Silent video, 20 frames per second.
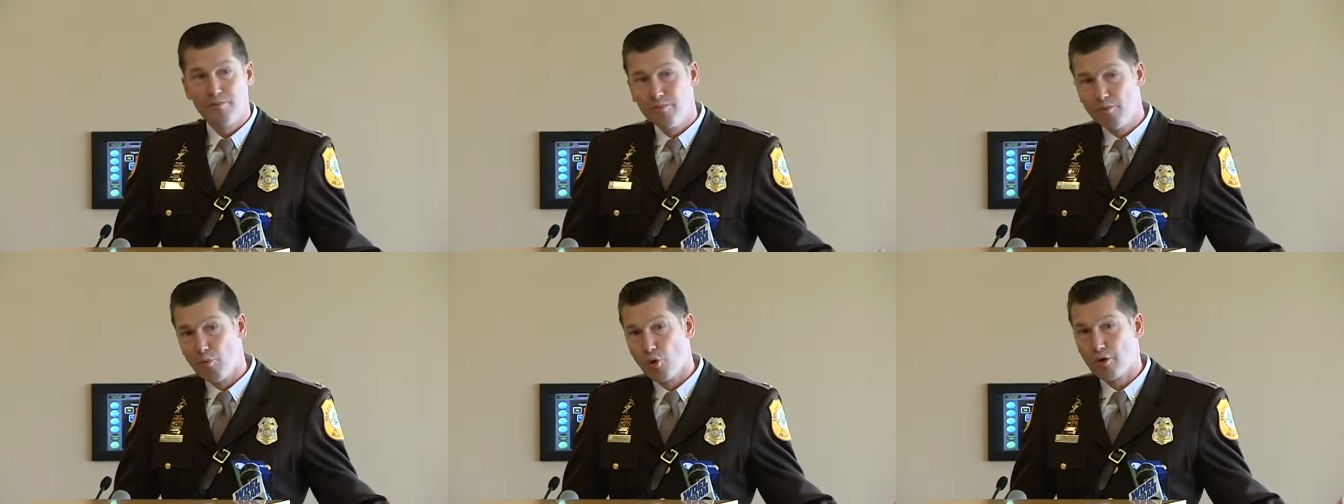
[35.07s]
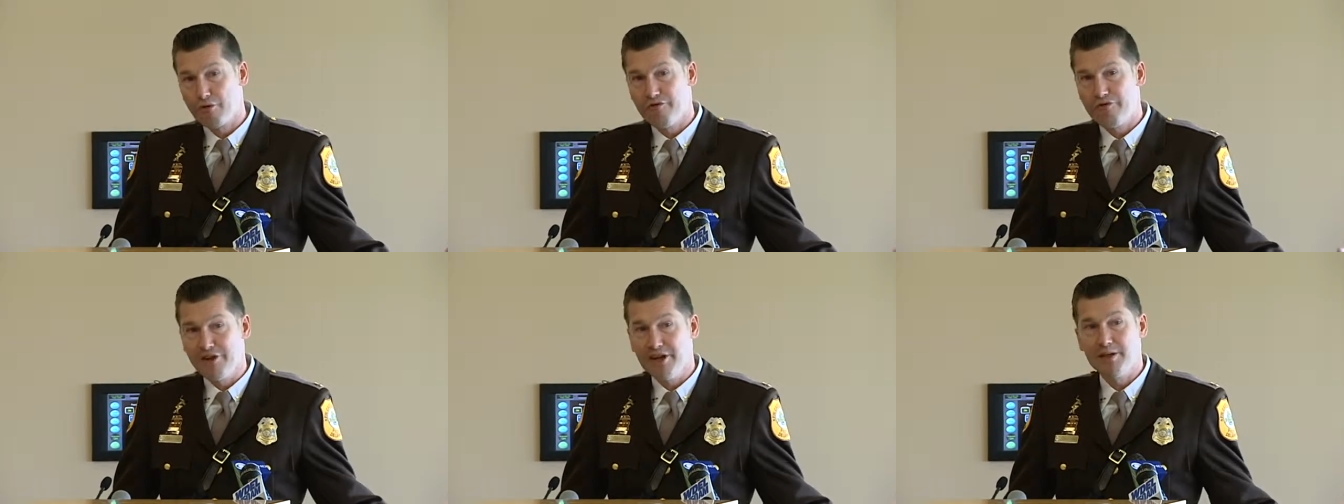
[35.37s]

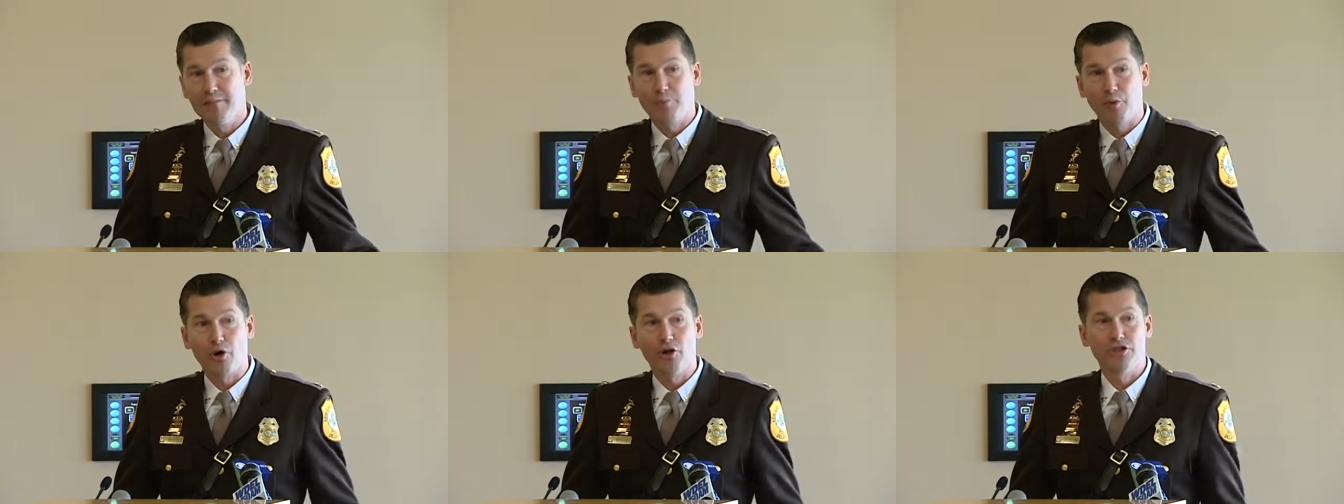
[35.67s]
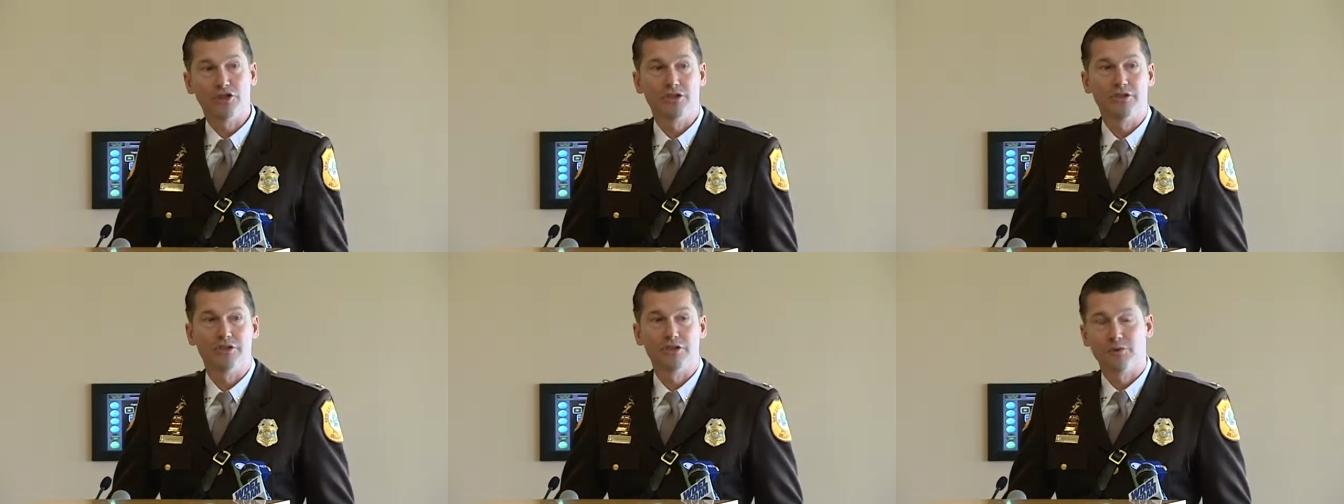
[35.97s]
more fitting
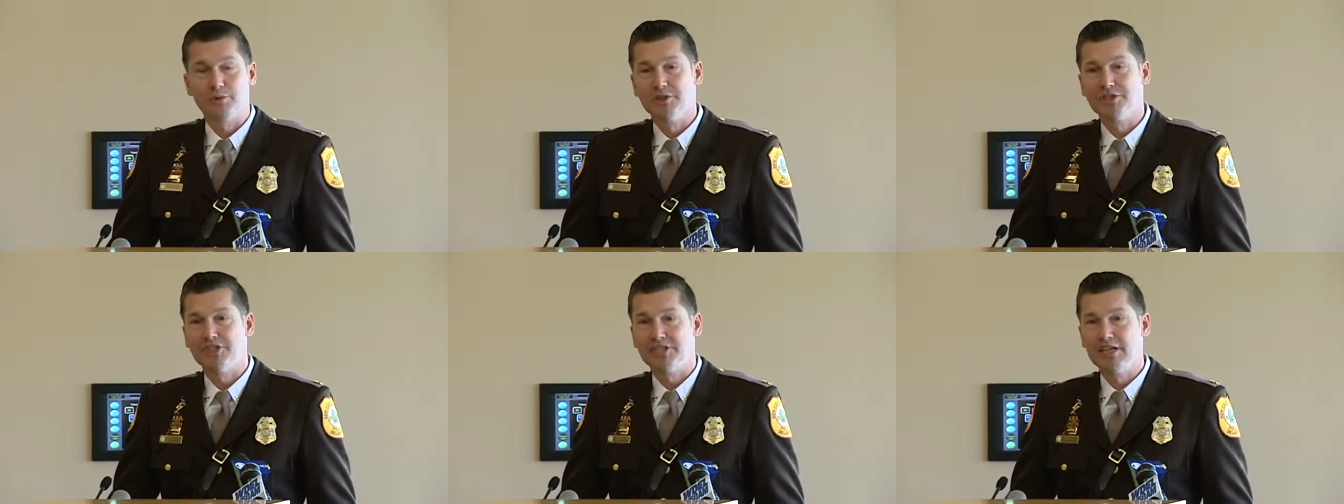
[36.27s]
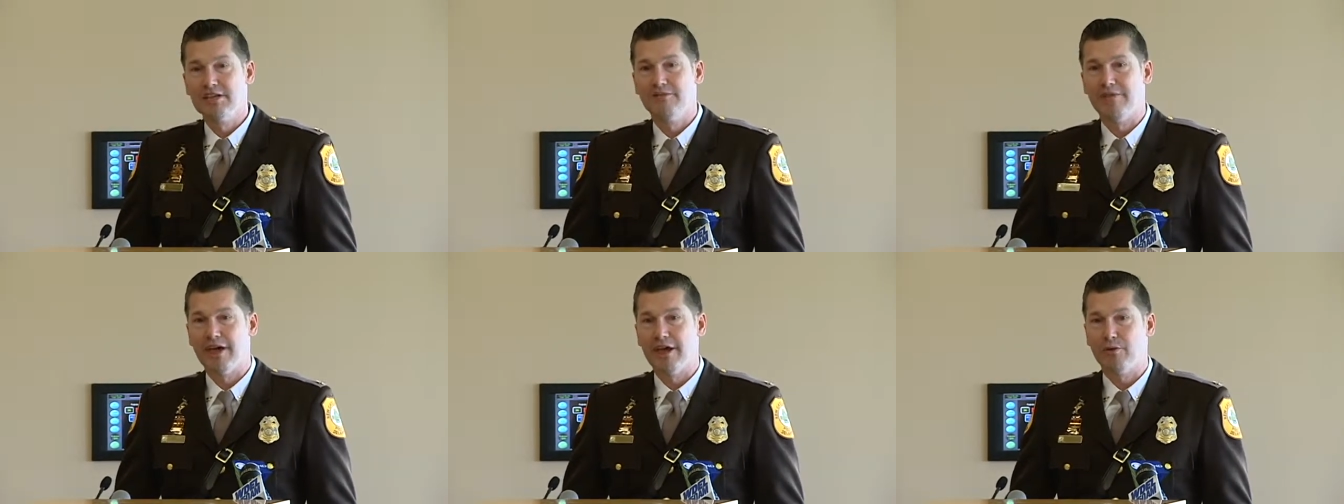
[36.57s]
person to
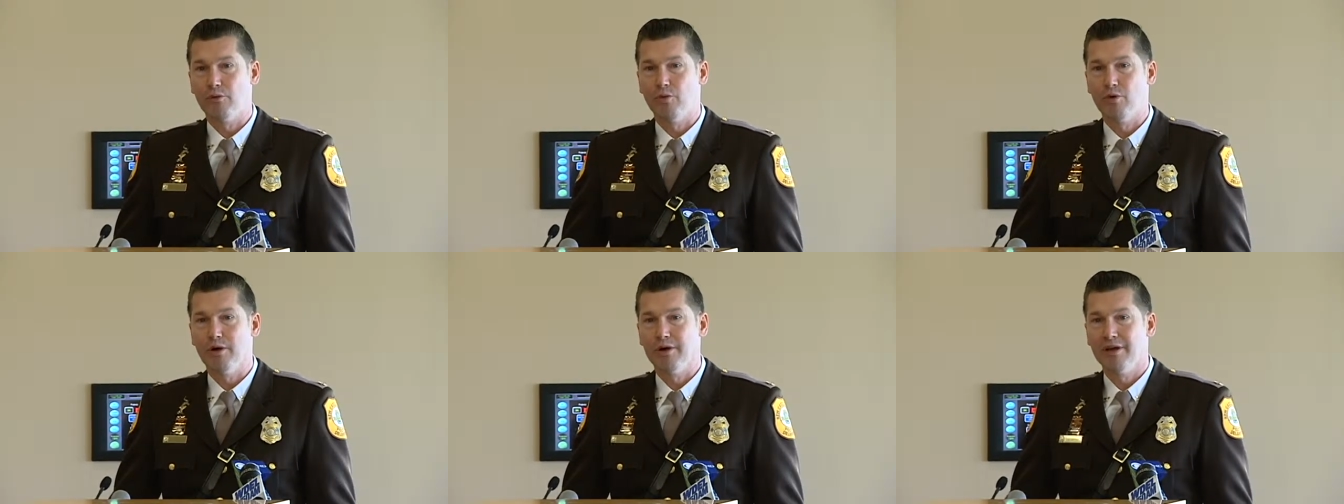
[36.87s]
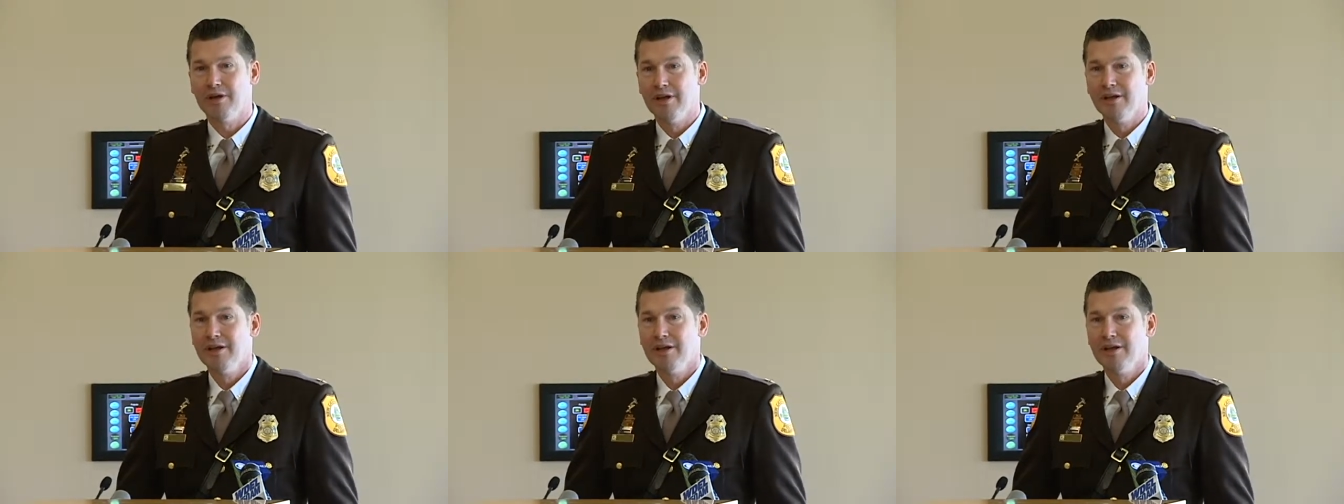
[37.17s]
receive that award.